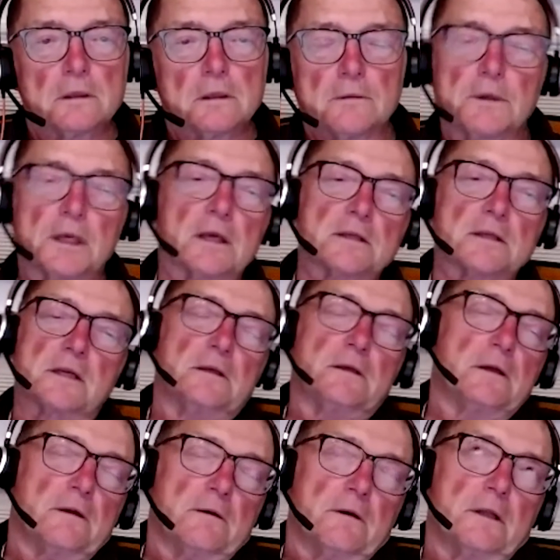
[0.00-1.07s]
Because at
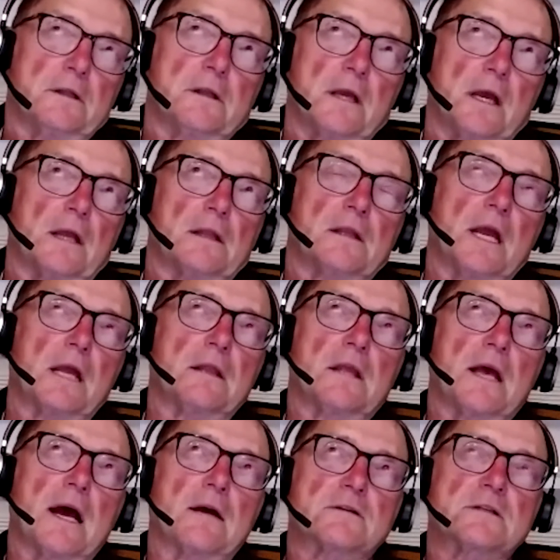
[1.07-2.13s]

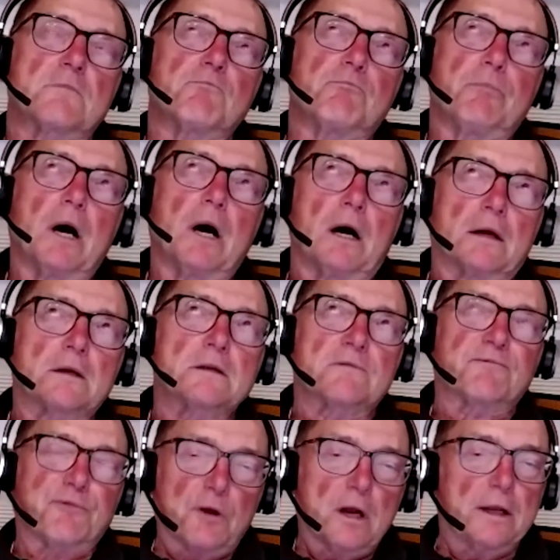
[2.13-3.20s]
$10,000
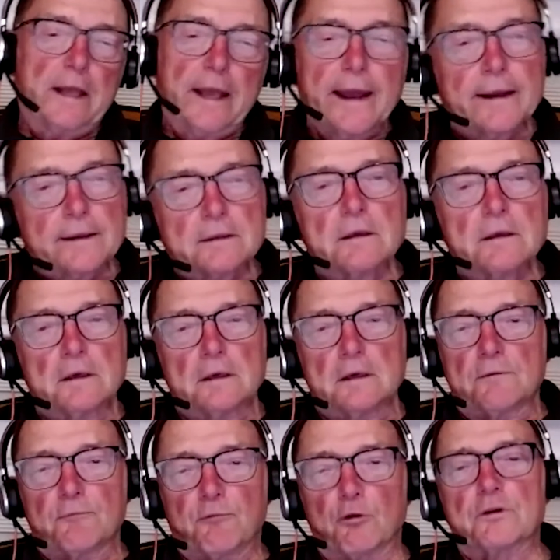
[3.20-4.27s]
front end
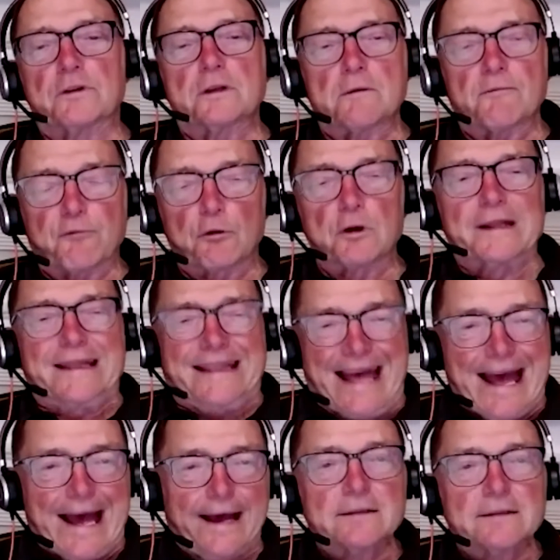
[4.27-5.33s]
for
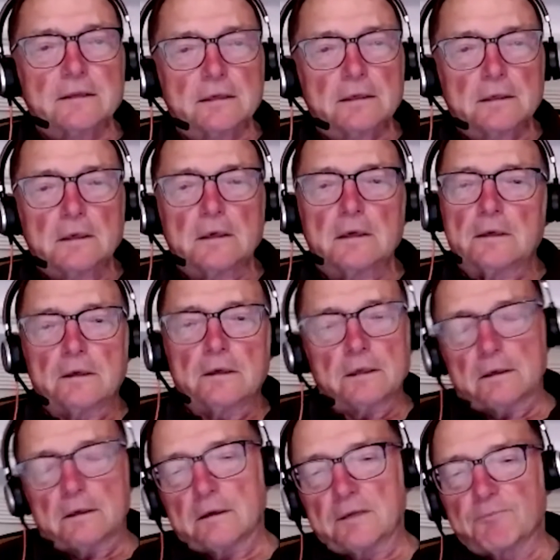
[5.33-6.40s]
that,
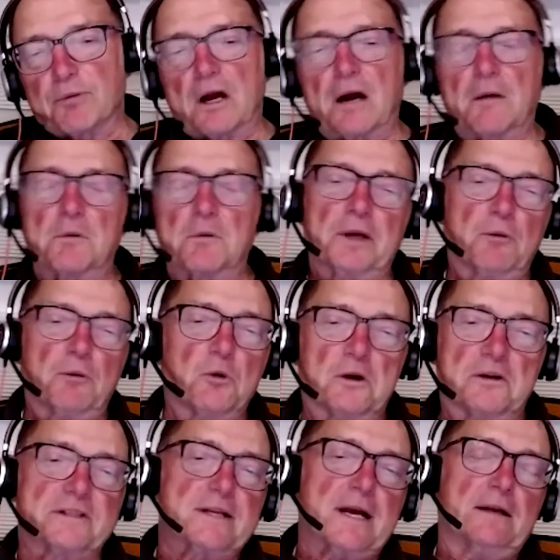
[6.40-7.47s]
it probably
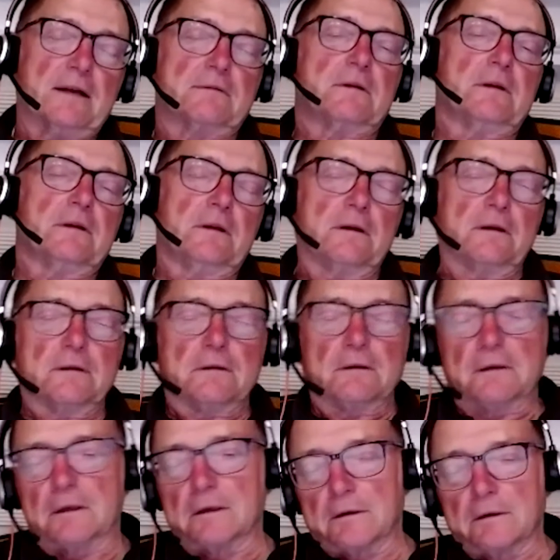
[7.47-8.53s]
works out to
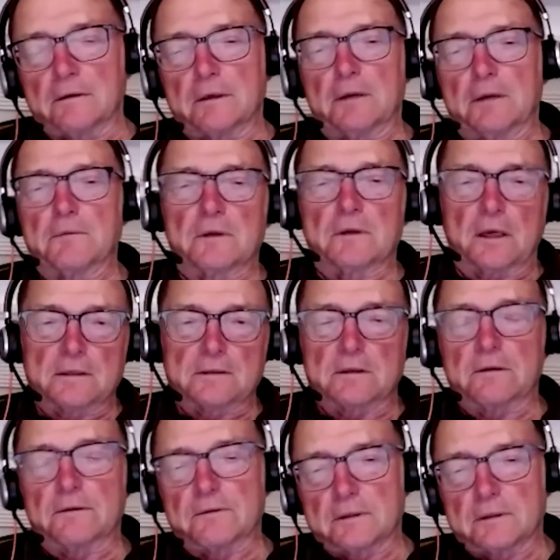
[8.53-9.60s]
amortize it
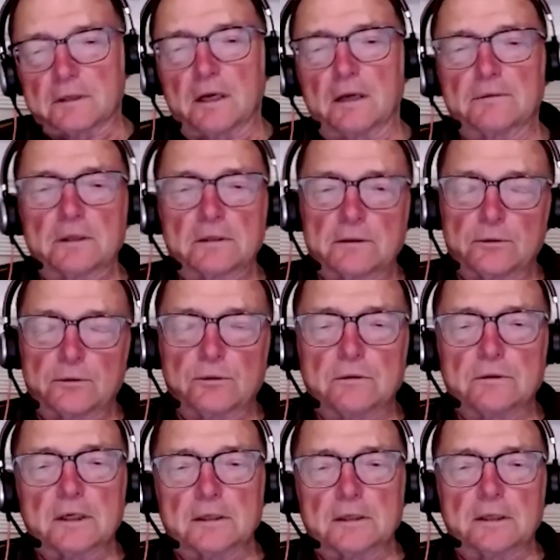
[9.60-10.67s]
over the time to do
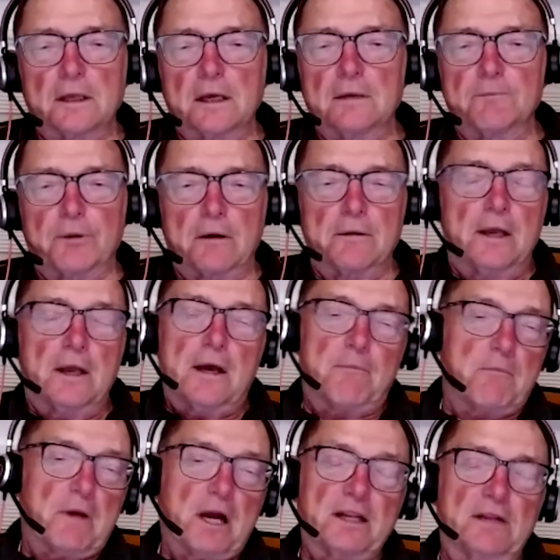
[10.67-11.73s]
that. Probably
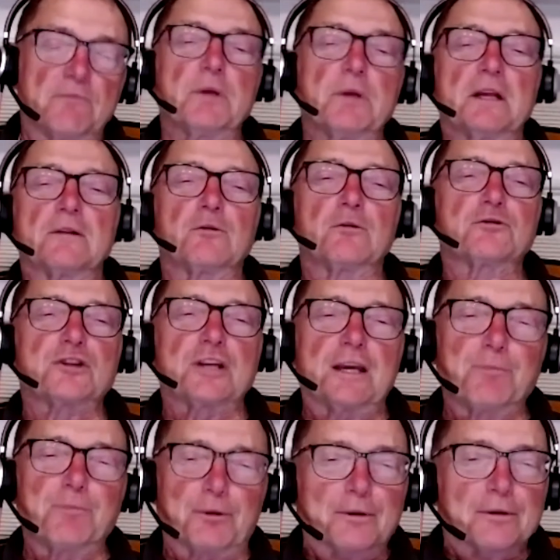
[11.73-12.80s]
might even be a little
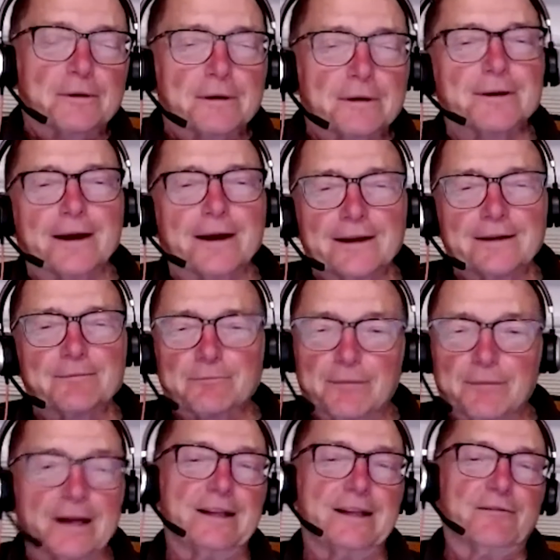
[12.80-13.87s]
cheaper. Okay,
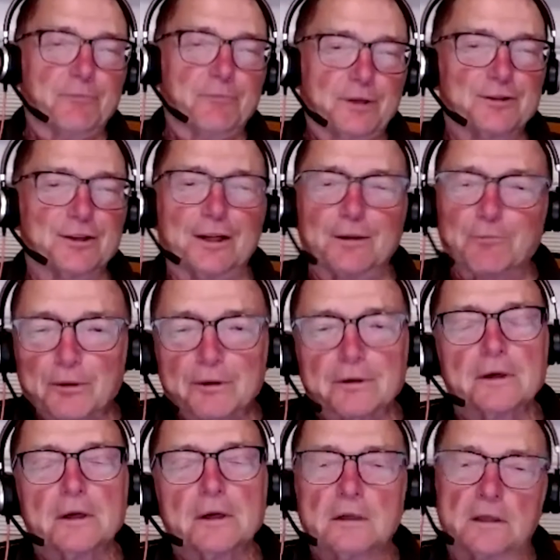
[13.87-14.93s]
might even be cheaper
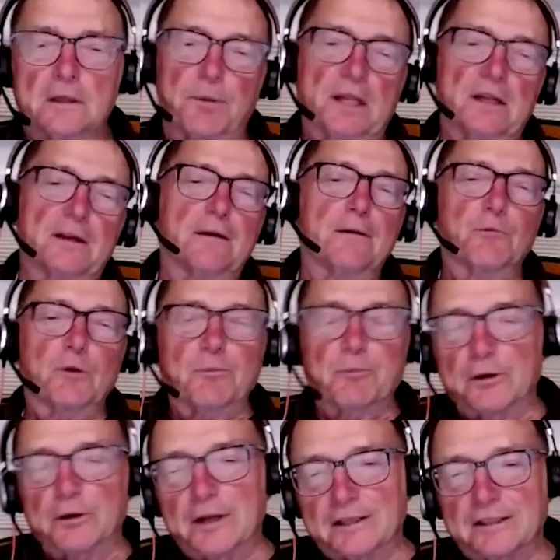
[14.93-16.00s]
depending on what
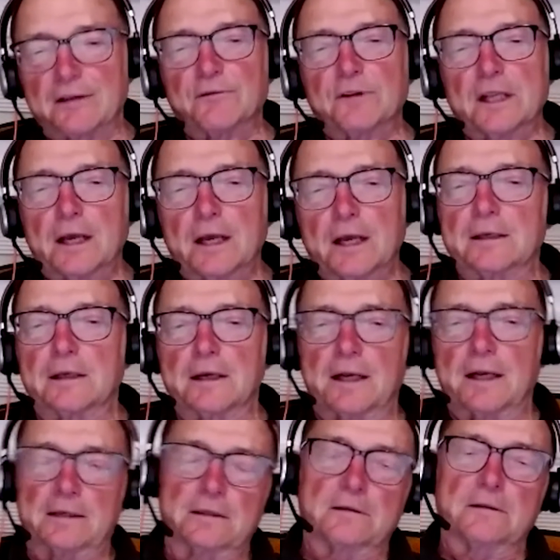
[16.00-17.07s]
productivity I can get
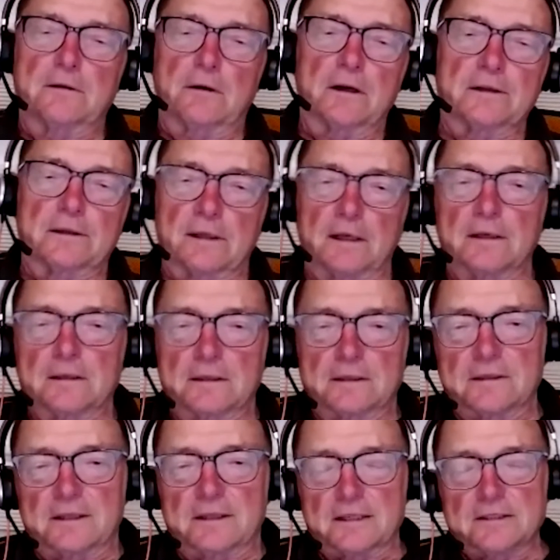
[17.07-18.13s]
out of the darn thing,
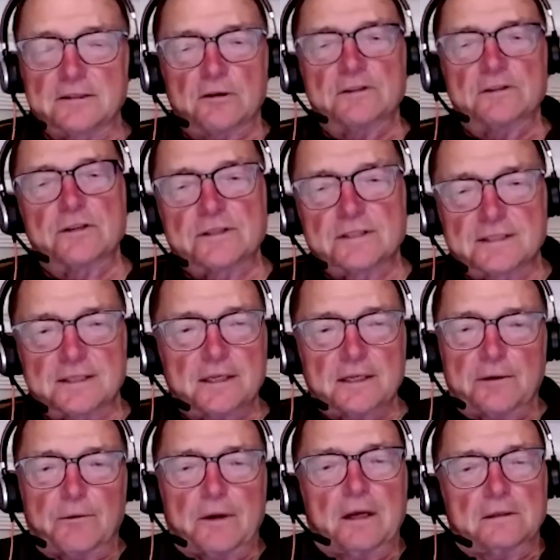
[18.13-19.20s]
and things aren't just
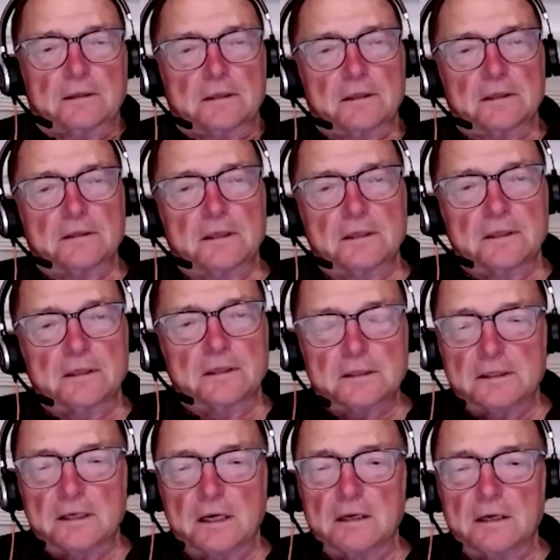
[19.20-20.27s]
sitting around.
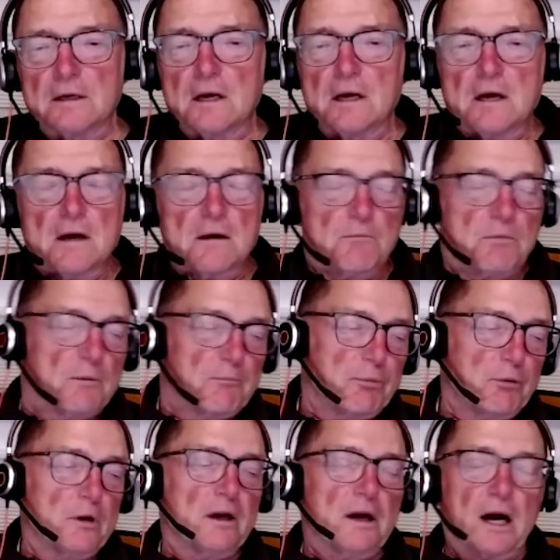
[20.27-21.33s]
But
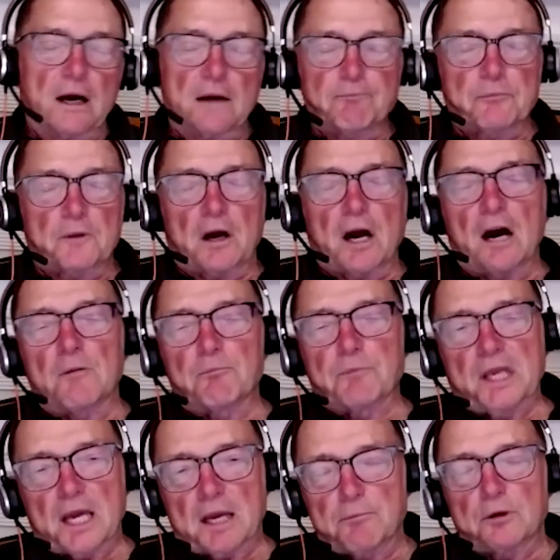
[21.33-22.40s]
boy, I'll
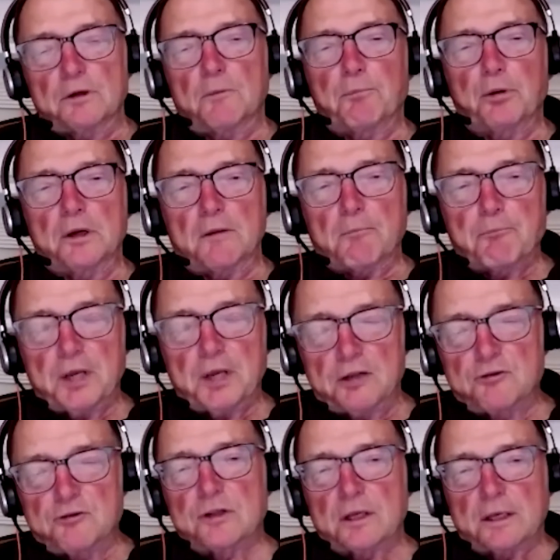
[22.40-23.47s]
be able to put a
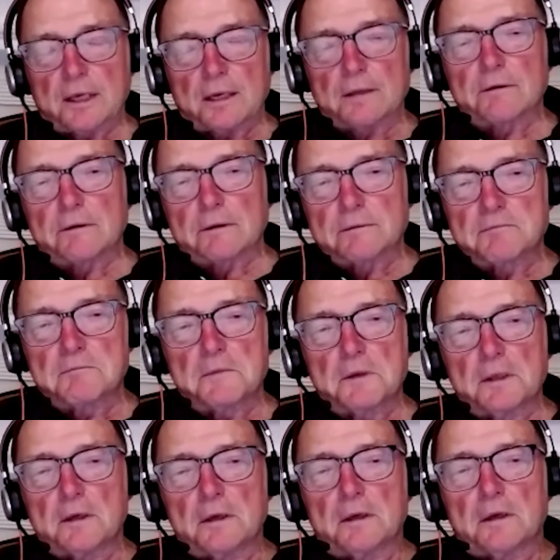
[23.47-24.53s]
pitch together
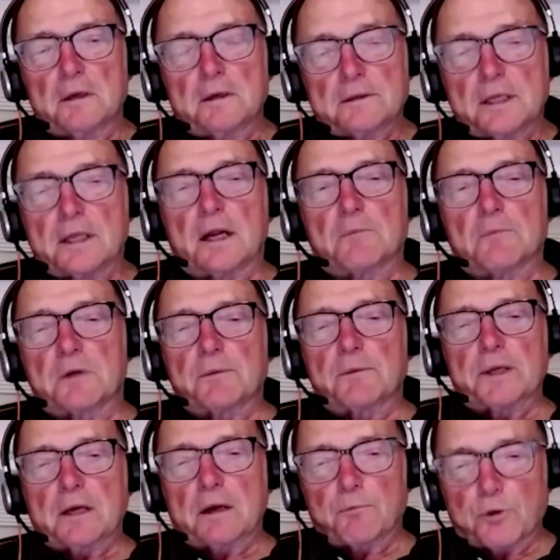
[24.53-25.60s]
that I'm going to
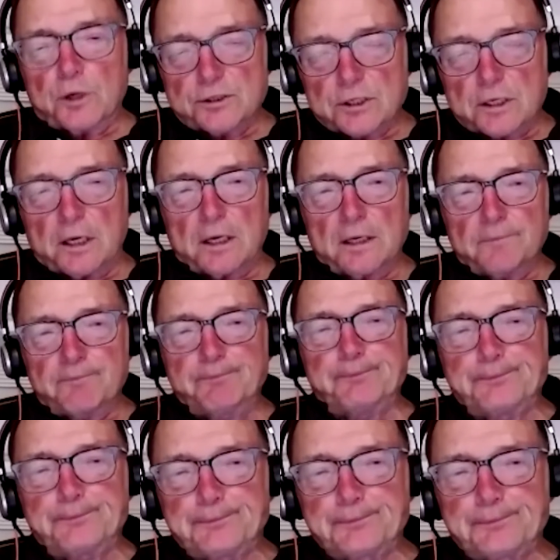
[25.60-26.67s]
become a rich guy.
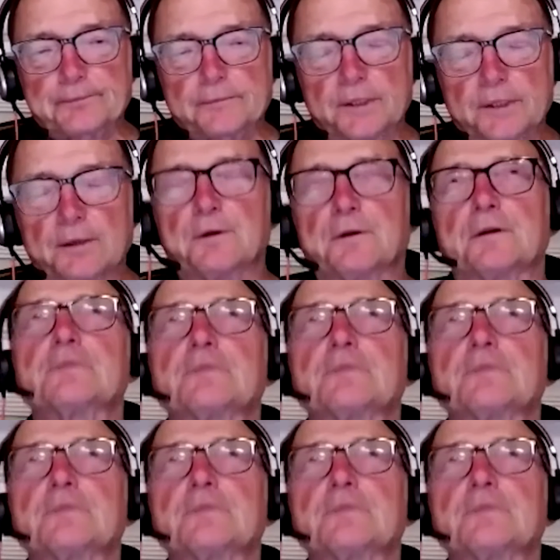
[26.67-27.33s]
Oh,